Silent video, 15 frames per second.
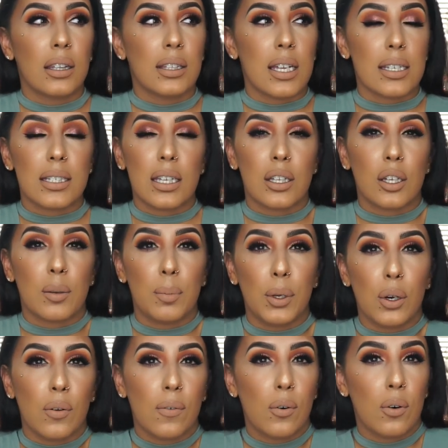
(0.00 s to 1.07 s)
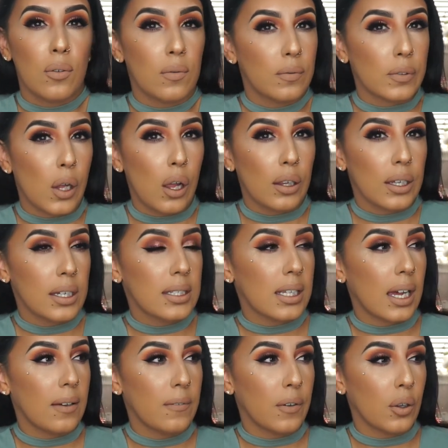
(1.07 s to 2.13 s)
doesn't look beautiful and flawless,
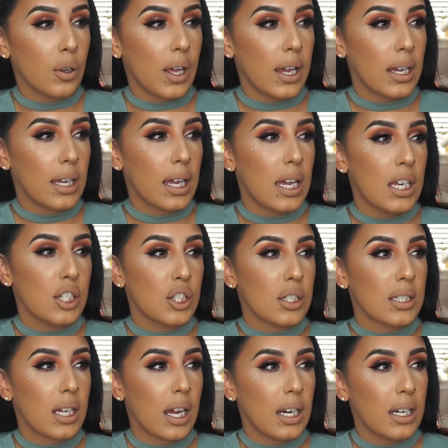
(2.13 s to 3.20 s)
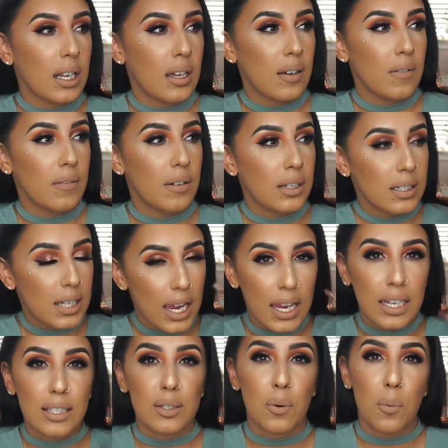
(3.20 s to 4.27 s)
I feel like it just kind of
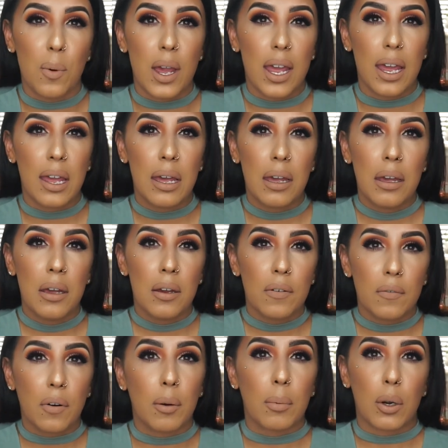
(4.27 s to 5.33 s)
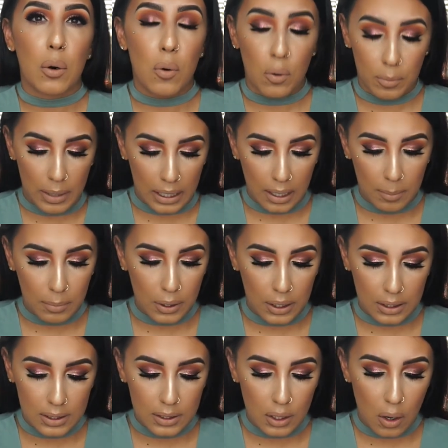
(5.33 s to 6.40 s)
takes away from your whole makeup
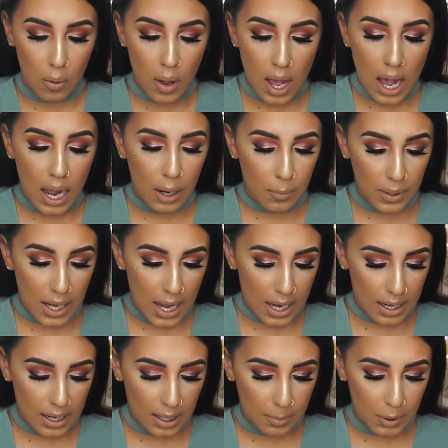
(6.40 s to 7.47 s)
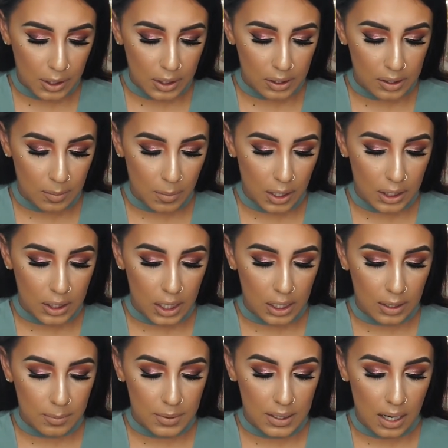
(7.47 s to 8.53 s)
look. So I went ahead and I purchased the Marc
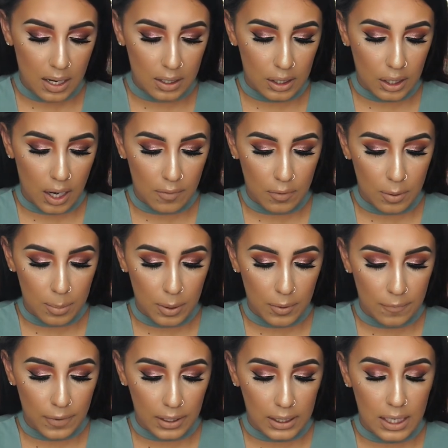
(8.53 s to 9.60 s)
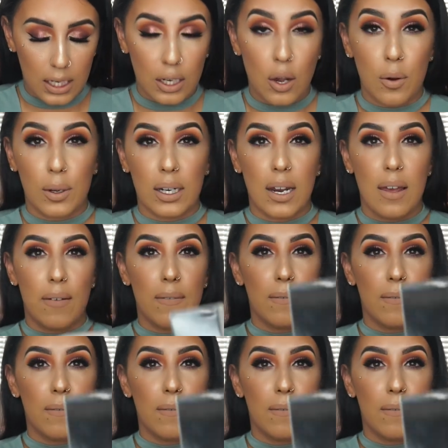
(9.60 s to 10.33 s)
Jacobs Undercover Perfecting Coconut